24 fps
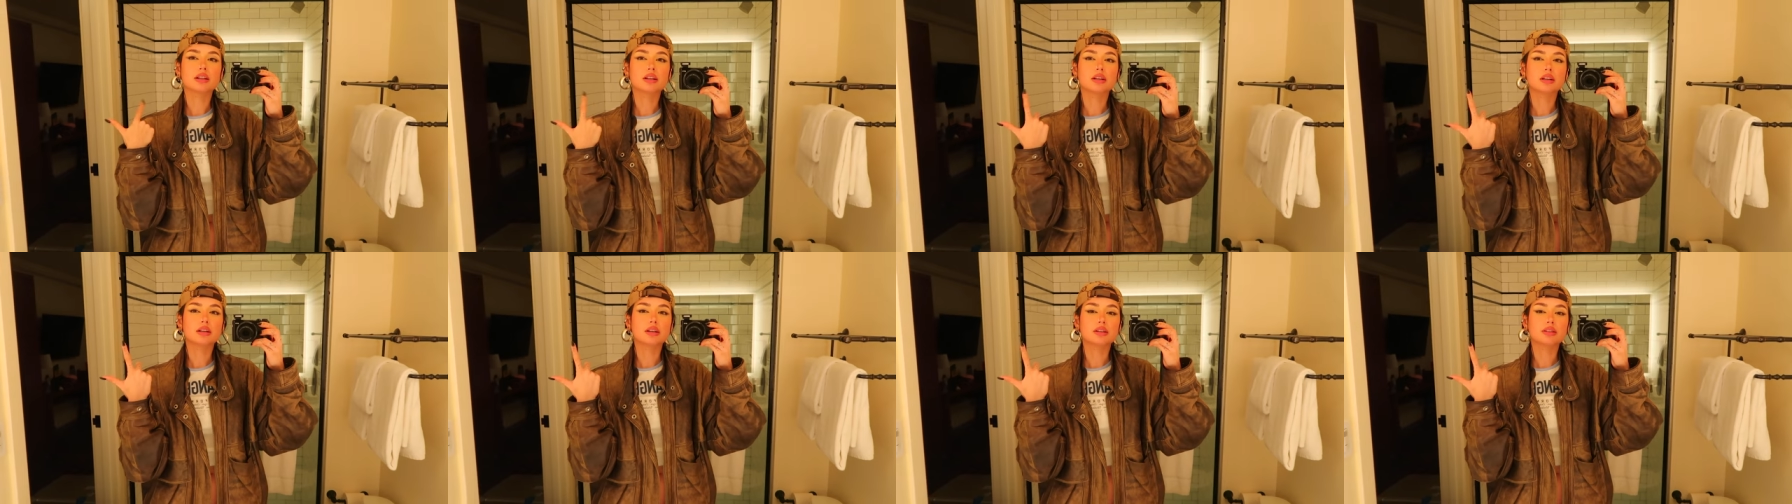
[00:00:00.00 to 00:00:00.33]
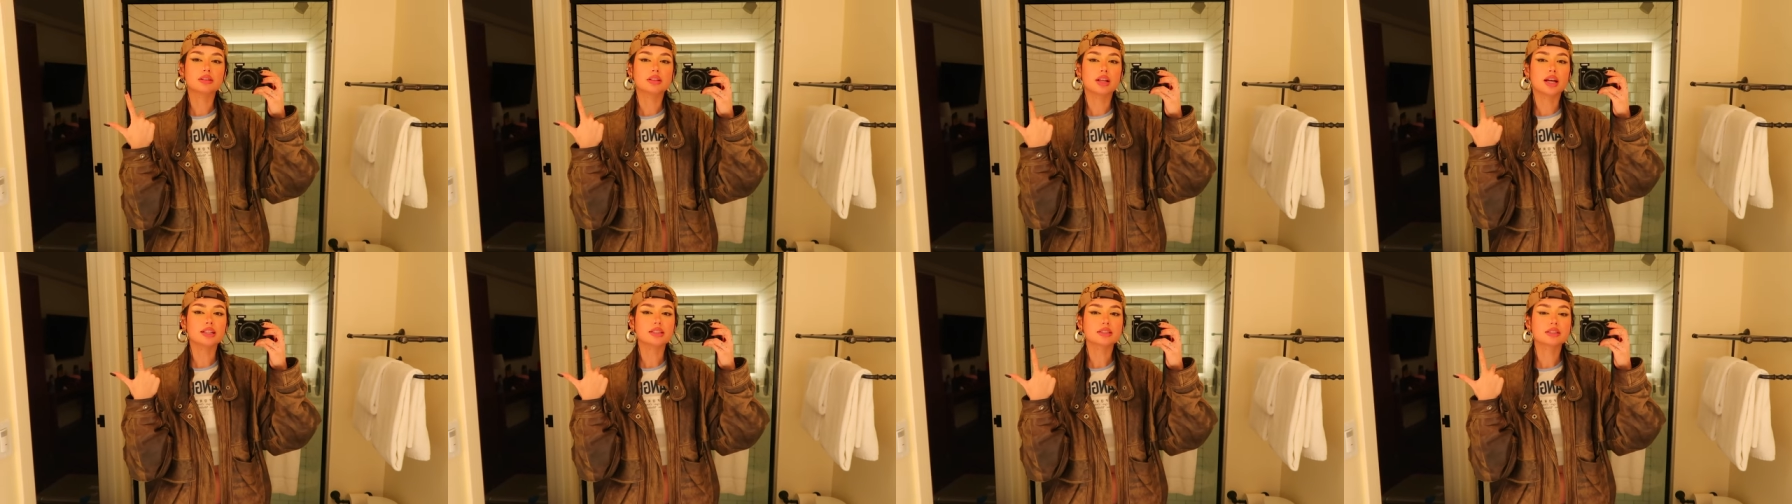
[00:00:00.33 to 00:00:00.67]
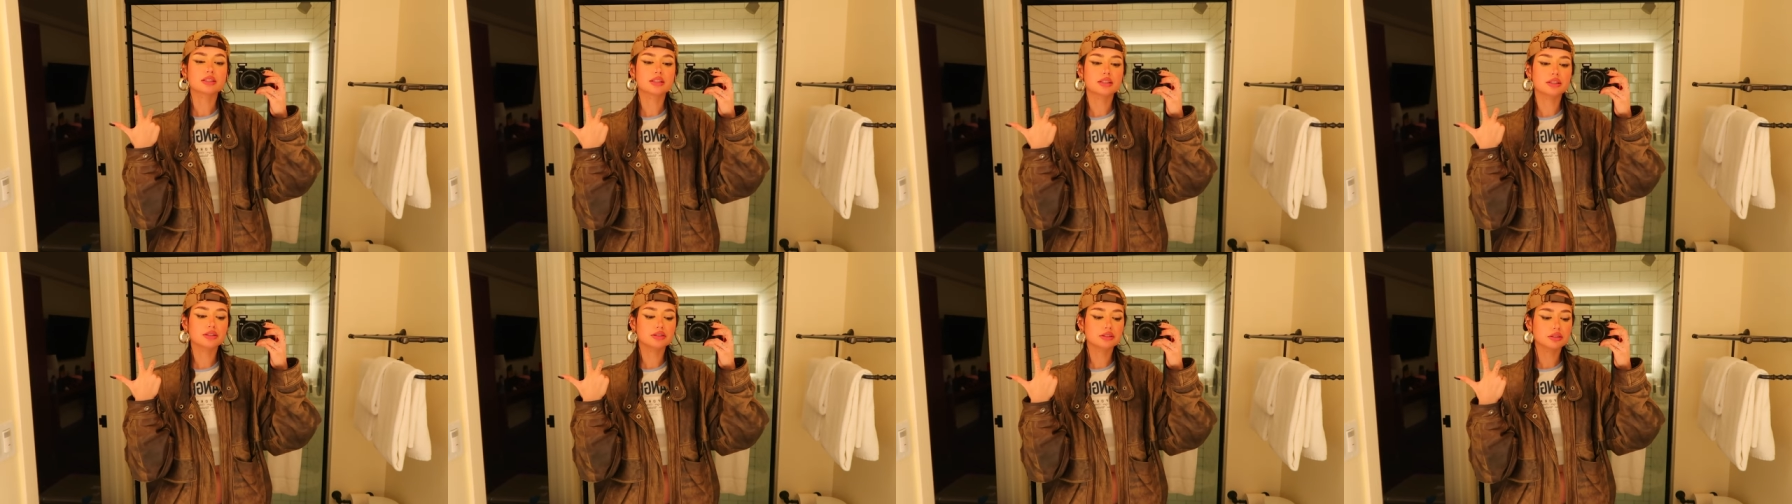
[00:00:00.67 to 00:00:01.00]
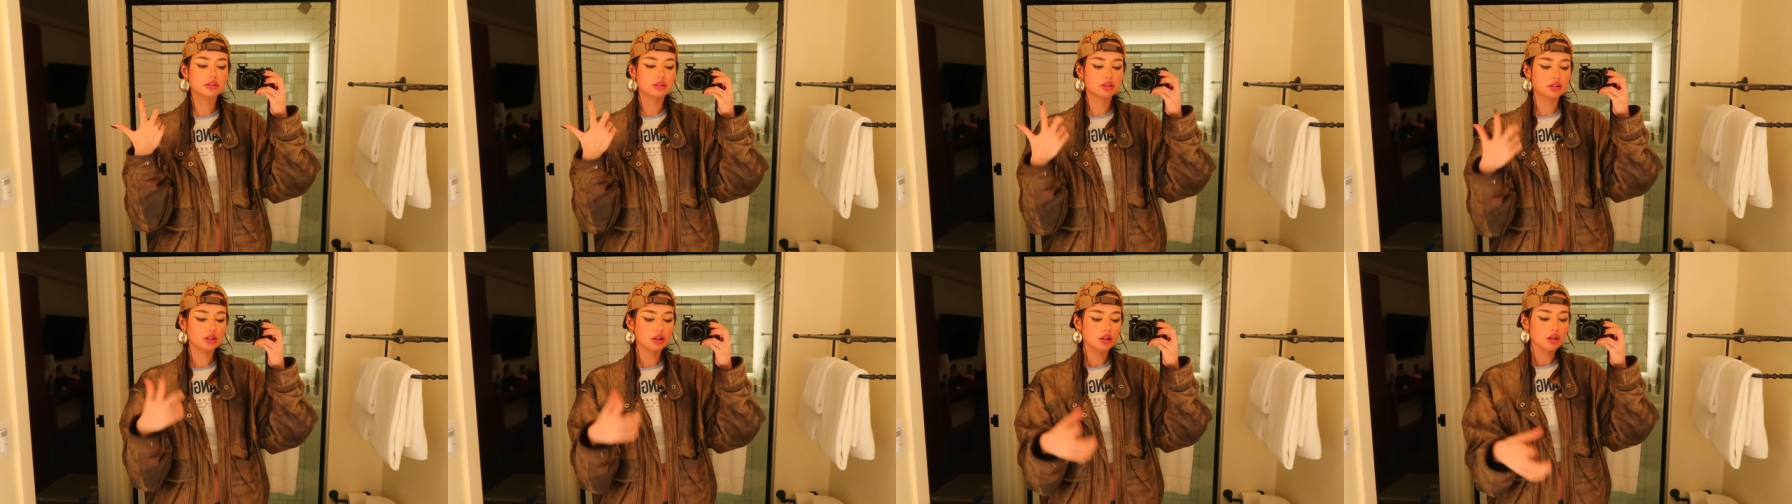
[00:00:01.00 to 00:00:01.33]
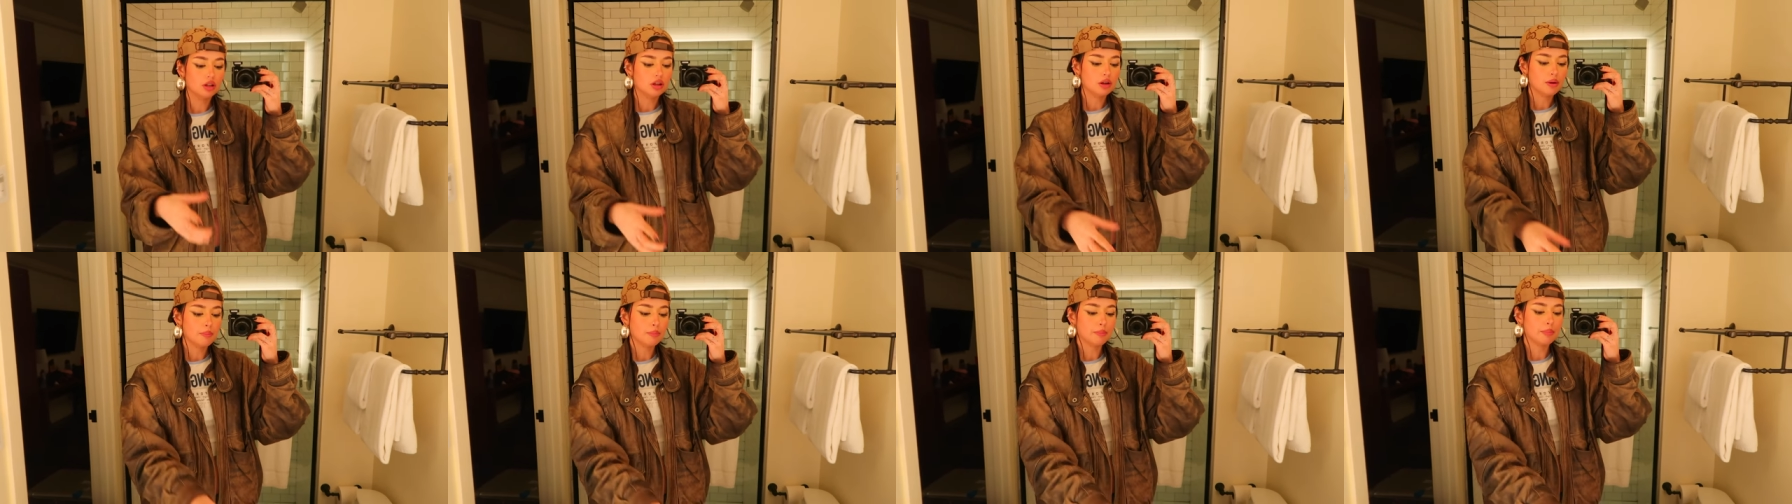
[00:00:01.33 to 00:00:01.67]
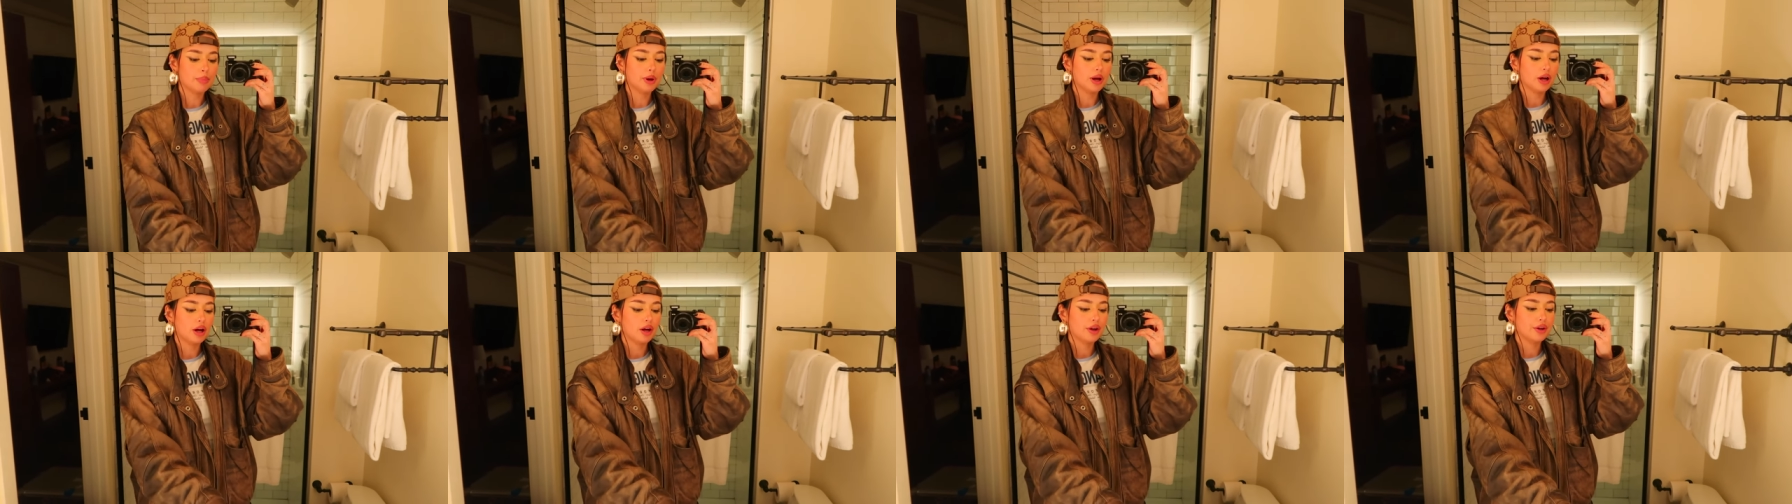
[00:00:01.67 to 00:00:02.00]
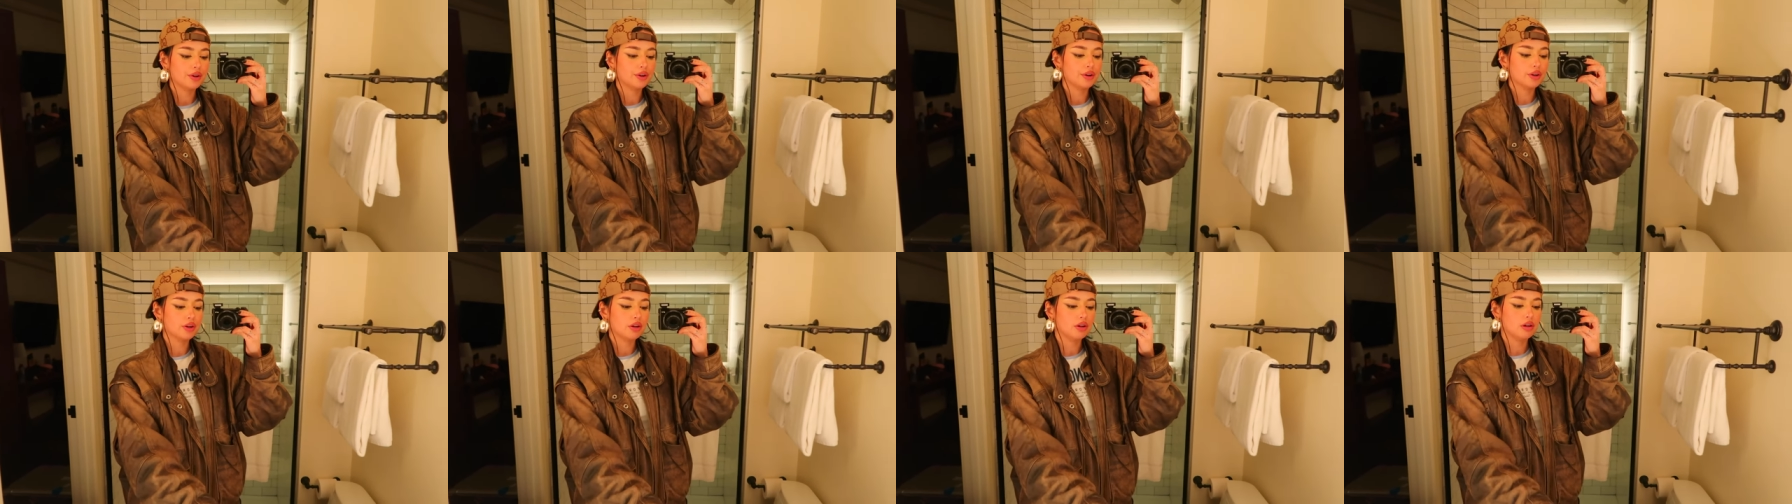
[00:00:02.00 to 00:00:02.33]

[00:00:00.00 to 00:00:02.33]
last cleanser, but